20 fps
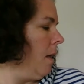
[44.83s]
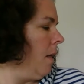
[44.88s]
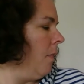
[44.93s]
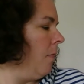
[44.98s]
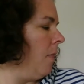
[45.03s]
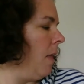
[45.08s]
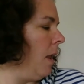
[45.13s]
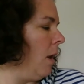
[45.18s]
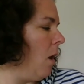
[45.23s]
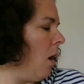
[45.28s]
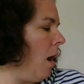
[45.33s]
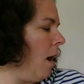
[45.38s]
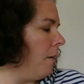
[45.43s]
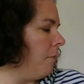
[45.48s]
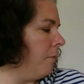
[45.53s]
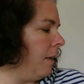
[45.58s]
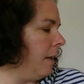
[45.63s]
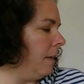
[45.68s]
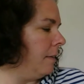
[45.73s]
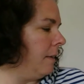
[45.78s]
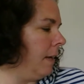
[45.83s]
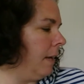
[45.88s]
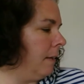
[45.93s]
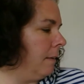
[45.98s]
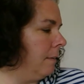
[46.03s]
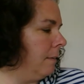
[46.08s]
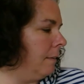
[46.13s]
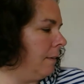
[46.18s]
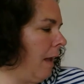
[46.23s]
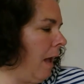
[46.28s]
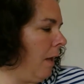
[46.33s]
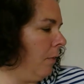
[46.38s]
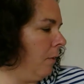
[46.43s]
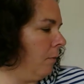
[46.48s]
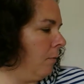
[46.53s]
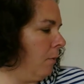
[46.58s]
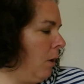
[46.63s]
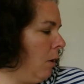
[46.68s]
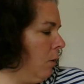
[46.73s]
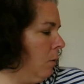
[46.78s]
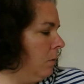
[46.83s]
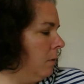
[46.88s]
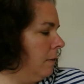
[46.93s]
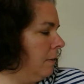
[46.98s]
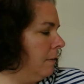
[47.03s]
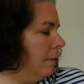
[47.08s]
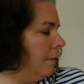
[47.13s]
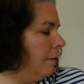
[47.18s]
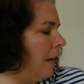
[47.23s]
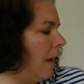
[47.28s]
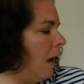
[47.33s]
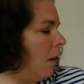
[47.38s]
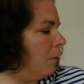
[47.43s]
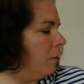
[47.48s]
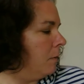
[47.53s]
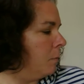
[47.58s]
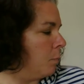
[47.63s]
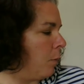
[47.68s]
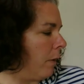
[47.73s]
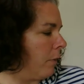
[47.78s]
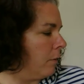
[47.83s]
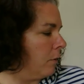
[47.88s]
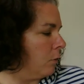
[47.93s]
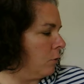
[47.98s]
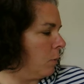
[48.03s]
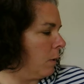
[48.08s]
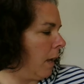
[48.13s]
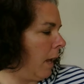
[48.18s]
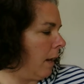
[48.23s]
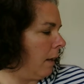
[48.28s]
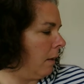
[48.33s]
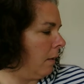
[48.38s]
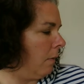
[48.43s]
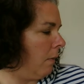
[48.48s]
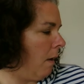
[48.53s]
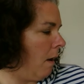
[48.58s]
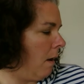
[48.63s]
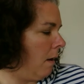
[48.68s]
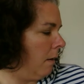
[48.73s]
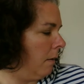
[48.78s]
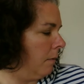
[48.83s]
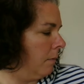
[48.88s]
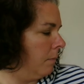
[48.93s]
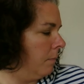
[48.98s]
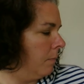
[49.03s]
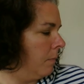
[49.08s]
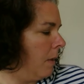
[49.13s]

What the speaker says: Then off he danced down the road to see how his brothers were getting along.